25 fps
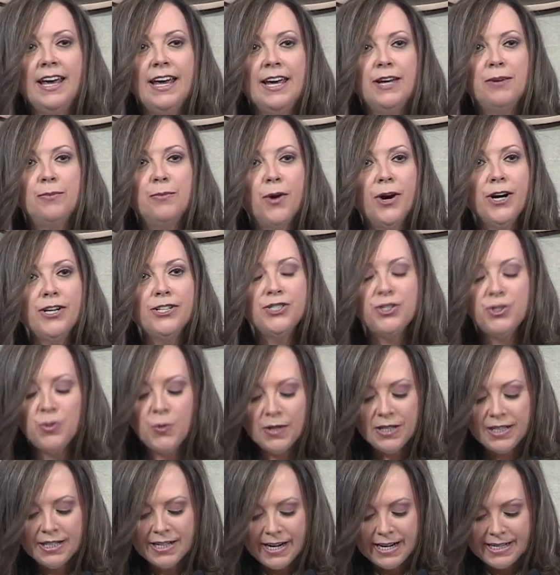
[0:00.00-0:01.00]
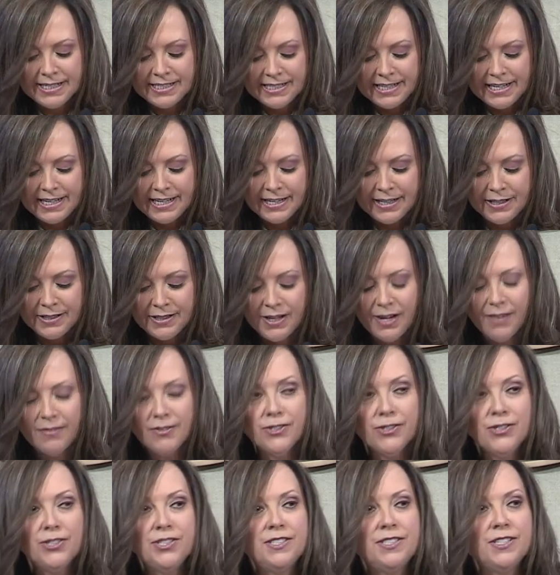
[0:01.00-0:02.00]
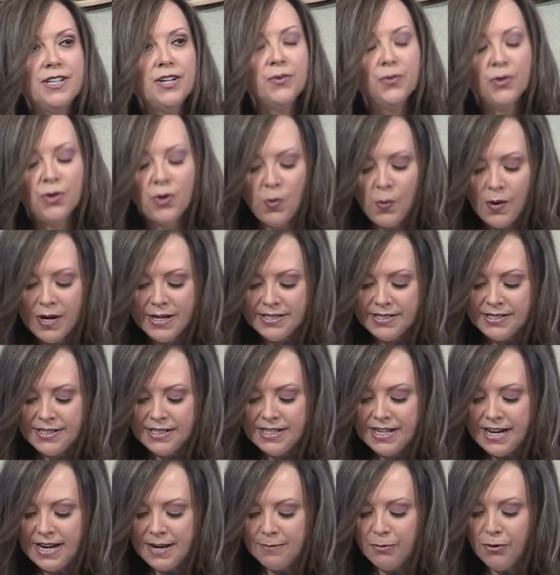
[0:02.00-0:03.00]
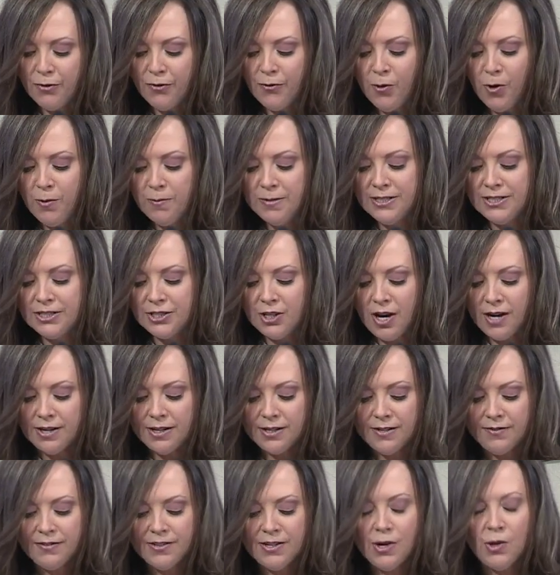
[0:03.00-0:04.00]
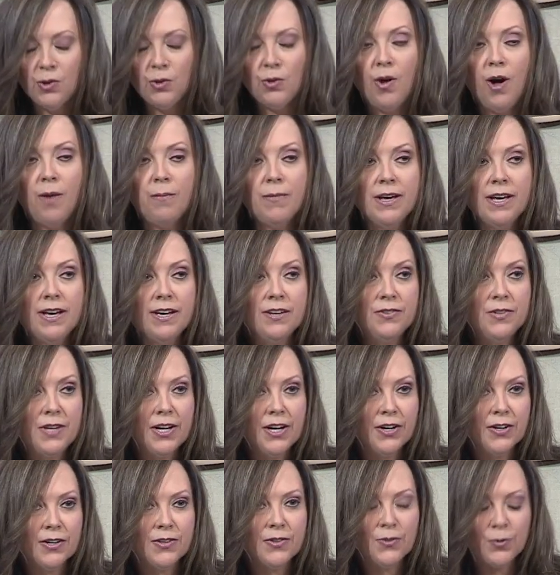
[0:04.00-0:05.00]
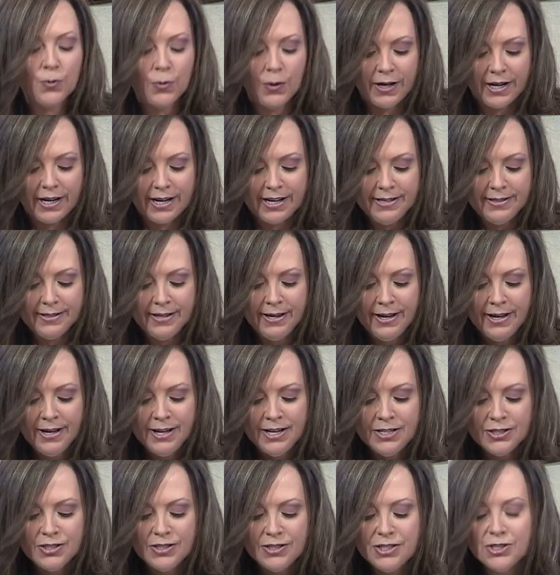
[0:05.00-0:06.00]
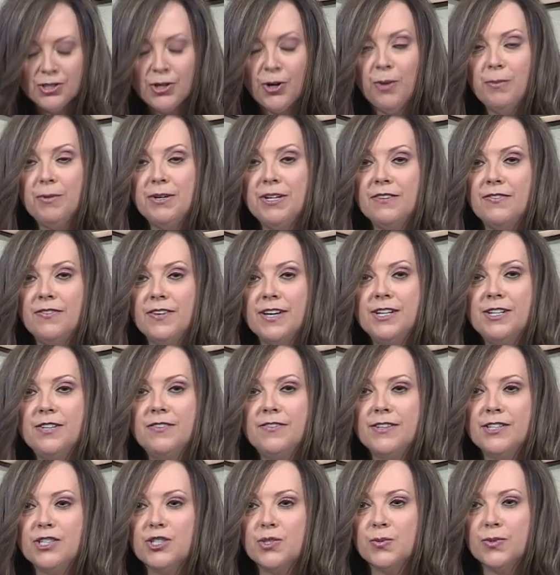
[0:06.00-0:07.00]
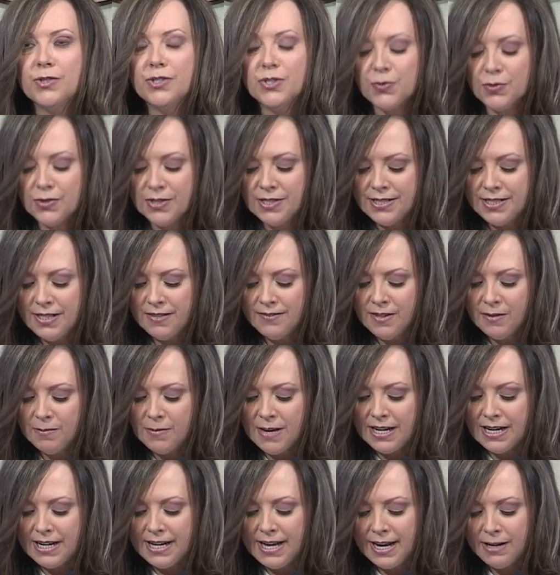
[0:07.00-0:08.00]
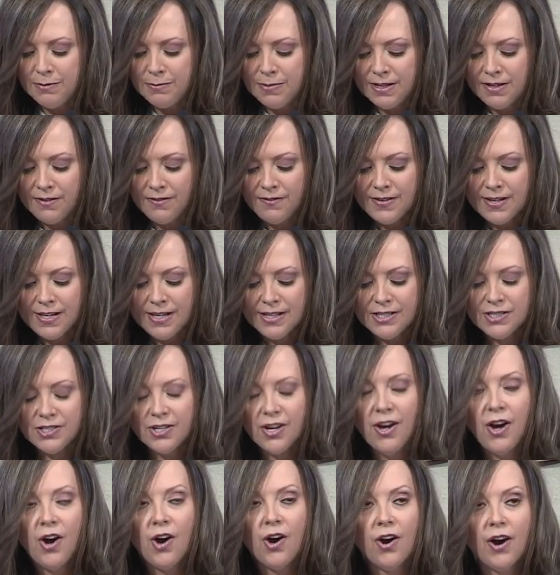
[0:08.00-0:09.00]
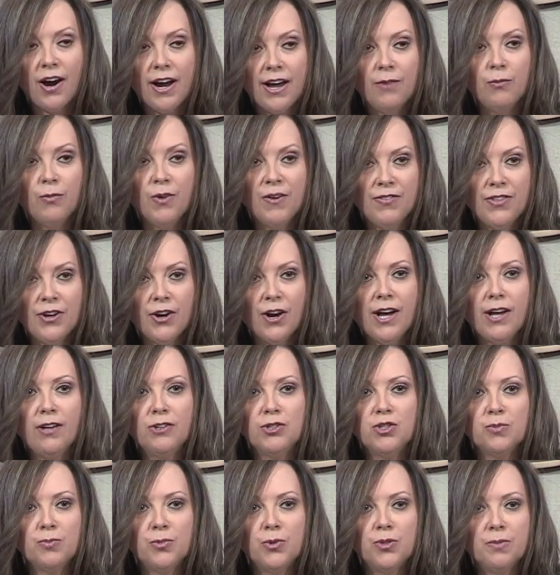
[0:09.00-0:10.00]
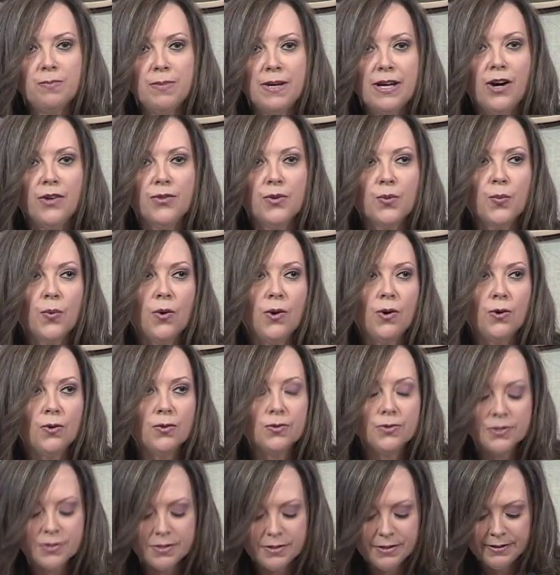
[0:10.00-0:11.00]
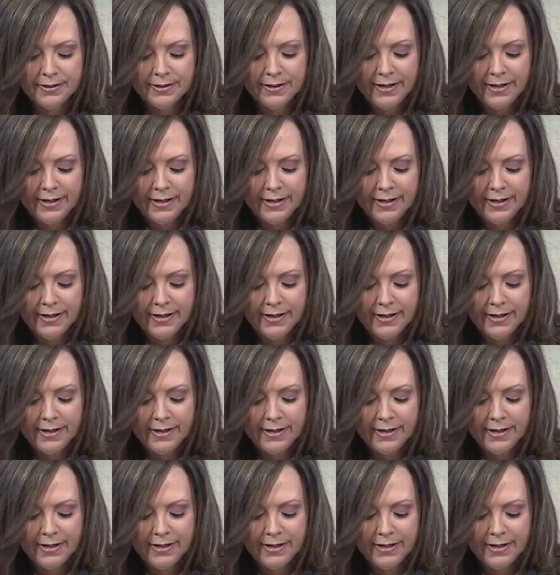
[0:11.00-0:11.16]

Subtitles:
In March 2019, Governor Stitt requested a performance audit of the Oklahoma Healthcare Authority to determine if individuals receiving Medicaid benefits are, if they're eligible to be on the rolls.